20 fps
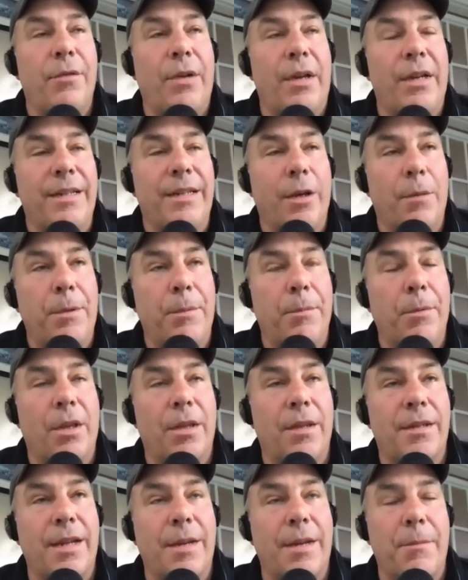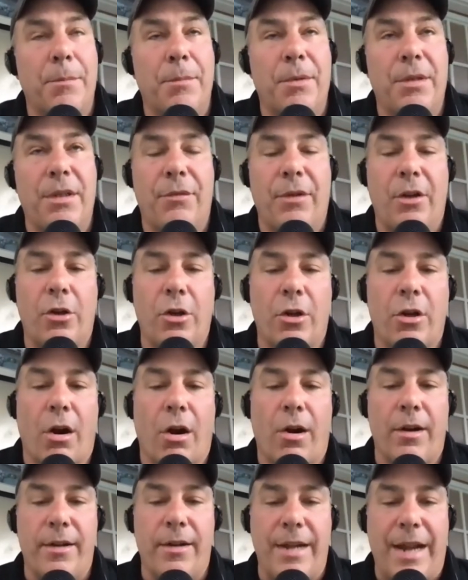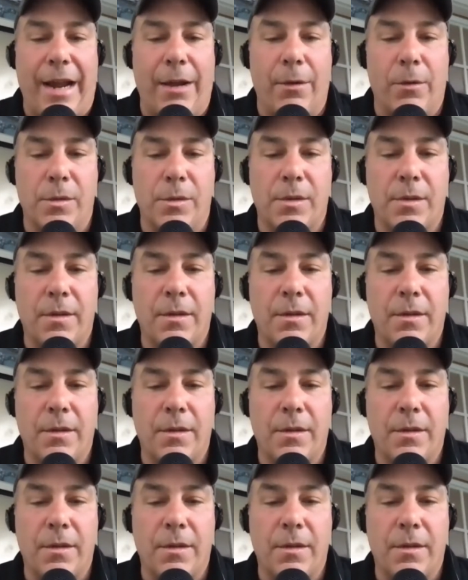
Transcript: tell people all the time, I believe in good hard nouns.